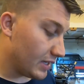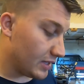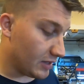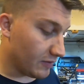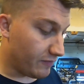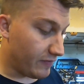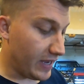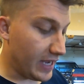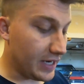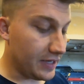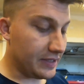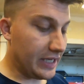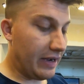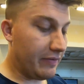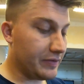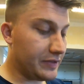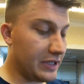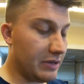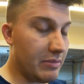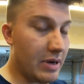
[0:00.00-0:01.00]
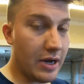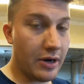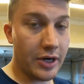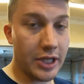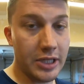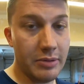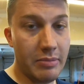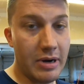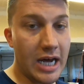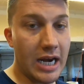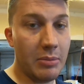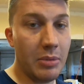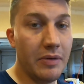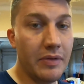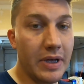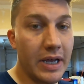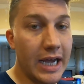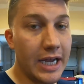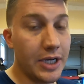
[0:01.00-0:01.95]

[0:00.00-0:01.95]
The fan is obviously mounted on the bottom of it.